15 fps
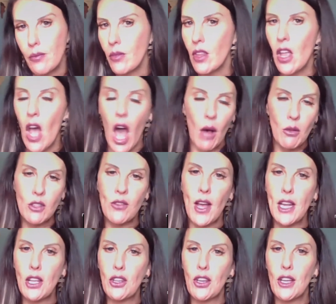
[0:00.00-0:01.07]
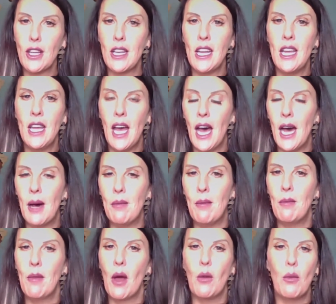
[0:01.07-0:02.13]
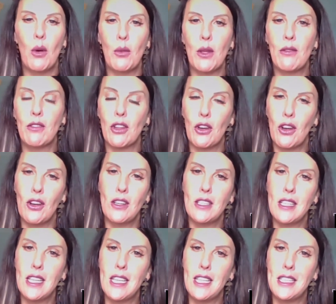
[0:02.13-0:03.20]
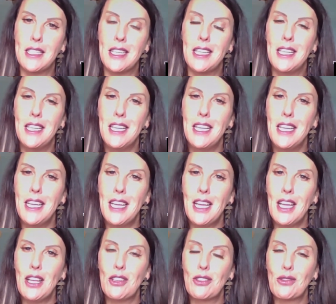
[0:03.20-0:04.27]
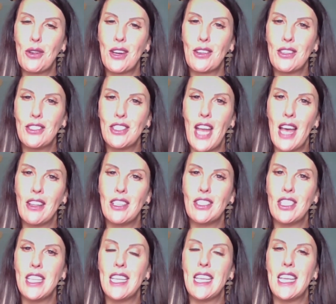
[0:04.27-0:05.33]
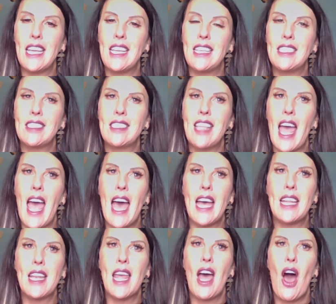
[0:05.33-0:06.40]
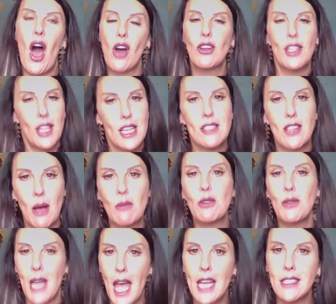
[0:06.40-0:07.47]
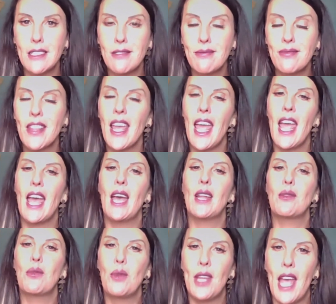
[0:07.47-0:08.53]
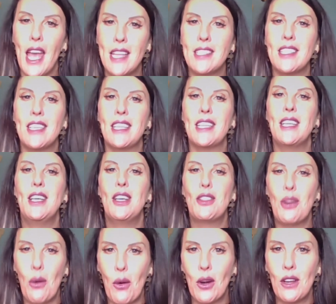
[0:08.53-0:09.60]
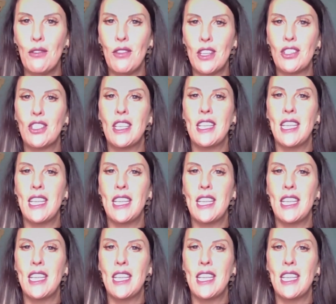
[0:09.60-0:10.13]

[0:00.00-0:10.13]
I always find it good. What we've learned in historical geology is that all good things come to an end, and we ended the Ordovician